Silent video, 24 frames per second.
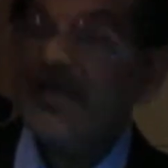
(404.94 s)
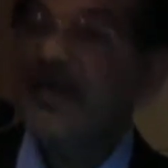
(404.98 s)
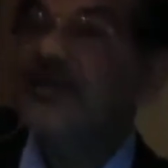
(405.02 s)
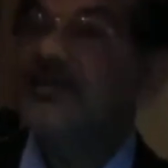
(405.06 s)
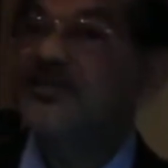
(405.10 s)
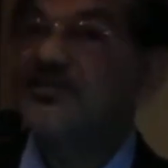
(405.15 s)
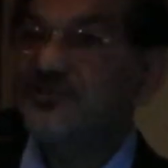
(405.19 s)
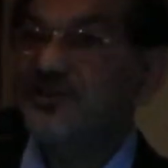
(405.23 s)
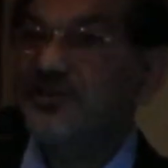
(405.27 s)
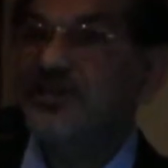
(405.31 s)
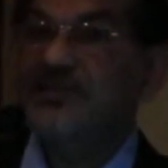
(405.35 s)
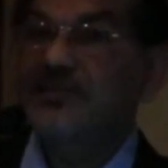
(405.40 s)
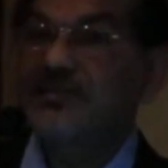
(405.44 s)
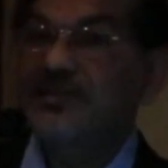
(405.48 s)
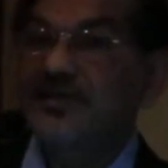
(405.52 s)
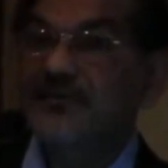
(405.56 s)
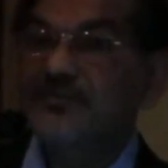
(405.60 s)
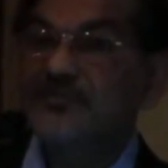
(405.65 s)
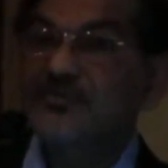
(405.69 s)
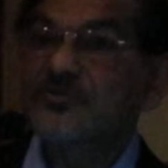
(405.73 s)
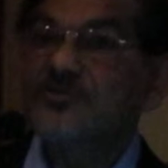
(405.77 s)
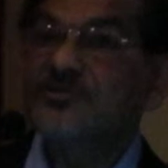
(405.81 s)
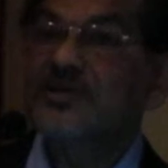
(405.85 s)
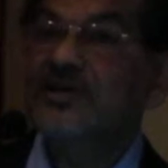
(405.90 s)
and treat
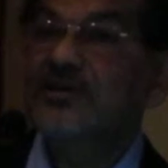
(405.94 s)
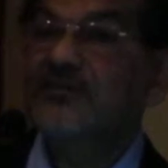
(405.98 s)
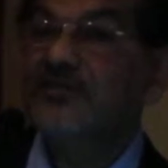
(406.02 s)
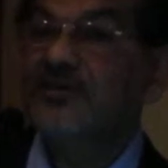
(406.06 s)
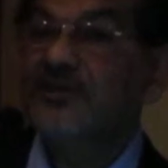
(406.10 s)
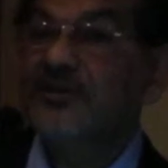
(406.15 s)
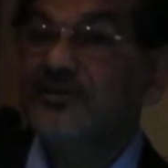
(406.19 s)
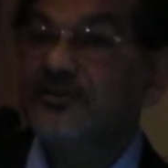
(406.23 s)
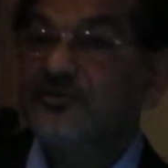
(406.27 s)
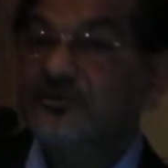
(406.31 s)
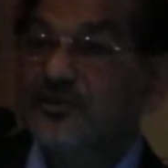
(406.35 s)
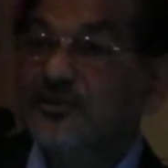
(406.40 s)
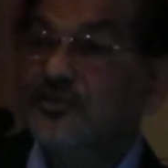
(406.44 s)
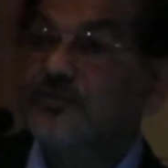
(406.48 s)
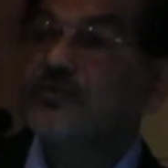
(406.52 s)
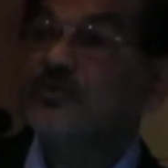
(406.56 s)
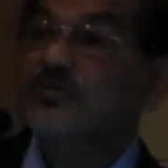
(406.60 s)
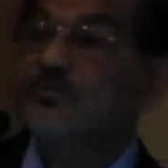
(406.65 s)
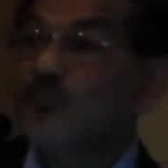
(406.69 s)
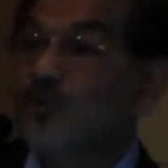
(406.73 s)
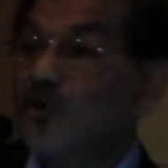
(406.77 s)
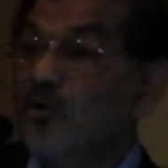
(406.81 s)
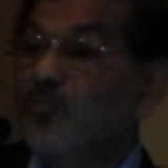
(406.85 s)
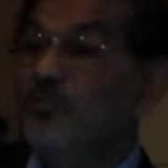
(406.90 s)
them so that we can
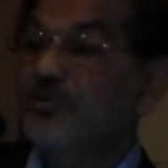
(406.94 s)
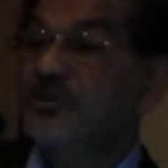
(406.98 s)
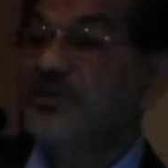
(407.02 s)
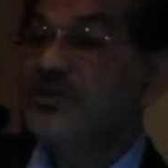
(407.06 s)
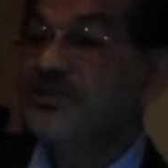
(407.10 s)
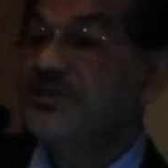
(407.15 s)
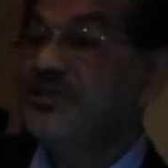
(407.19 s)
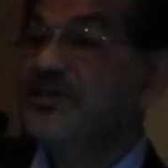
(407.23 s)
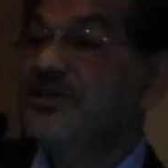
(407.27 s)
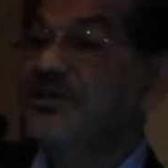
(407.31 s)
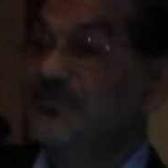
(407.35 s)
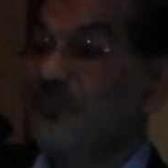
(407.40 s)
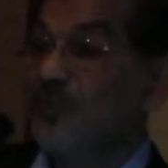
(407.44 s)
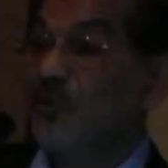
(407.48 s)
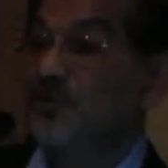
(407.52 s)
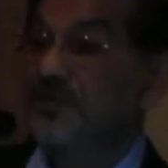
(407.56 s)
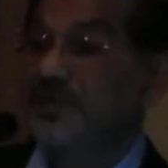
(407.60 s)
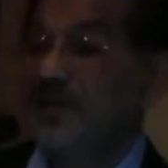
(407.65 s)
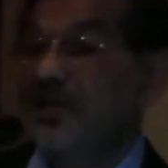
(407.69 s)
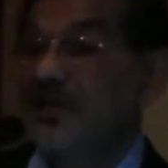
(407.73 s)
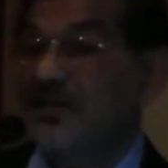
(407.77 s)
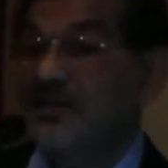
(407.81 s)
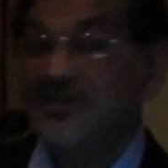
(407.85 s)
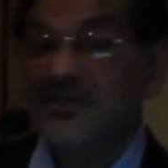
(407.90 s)
reduce morbidity and
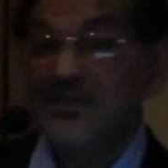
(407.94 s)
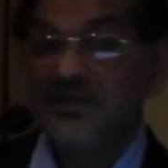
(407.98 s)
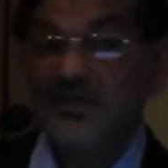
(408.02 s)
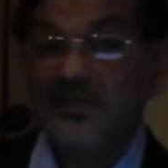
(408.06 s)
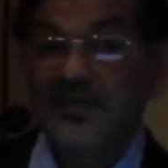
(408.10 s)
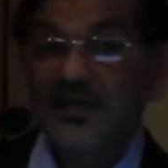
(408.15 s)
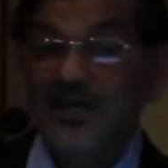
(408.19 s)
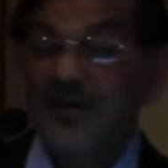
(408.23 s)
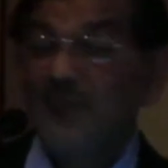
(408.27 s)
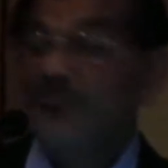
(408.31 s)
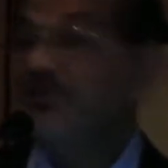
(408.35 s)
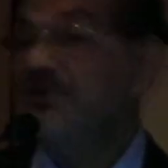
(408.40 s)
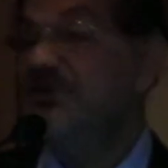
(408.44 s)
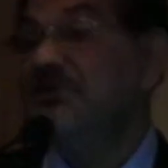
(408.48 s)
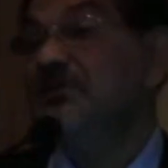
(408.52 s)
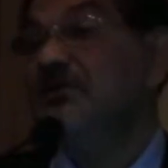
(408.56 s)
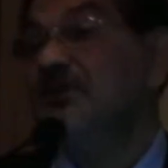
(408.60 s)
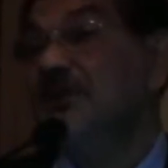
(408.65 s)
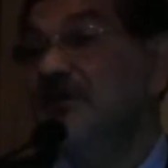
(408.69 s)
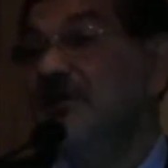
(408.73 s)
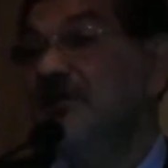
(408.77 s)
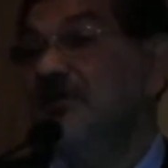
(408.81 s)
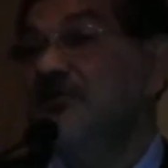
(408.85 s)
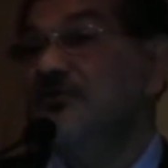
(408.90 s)
mortality,
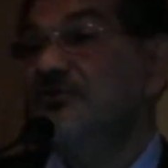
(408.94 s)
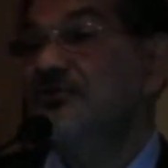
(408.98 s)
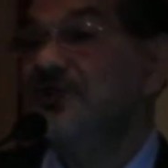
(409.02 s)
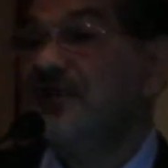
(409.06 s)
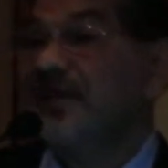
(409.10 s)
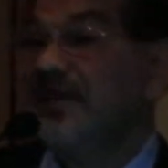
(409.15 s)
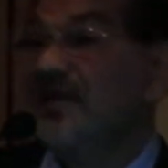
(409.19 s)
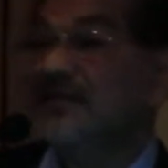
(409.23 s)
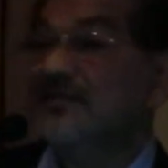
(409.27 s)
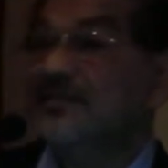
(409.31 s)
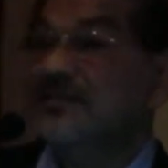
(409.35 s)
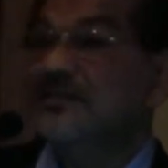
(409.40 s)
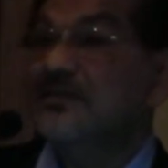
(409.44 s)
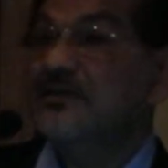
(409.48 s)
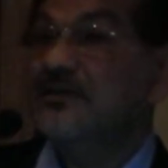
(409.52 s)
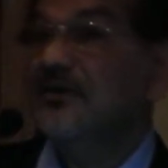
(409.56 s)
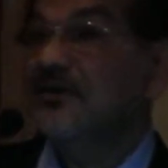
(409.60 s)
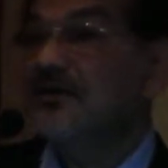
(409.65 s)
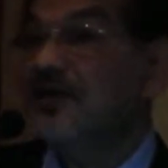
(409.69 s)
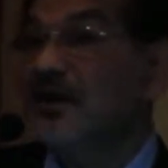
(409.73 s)
particularly due to cancer and